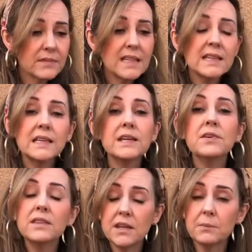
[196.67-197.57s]
leaving
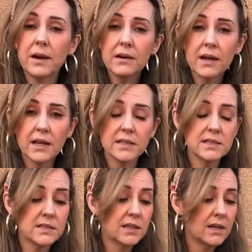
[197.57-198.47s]
the Americas,
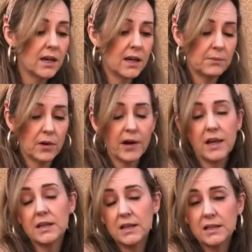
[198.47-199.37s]
um, or at
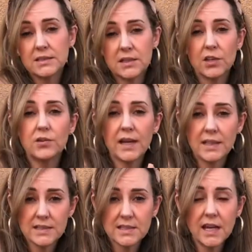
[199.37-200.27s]
least the United
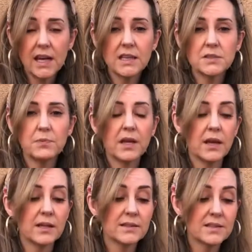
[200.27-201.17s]
States,
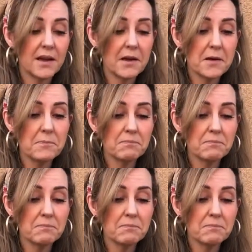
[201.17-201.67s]
because um,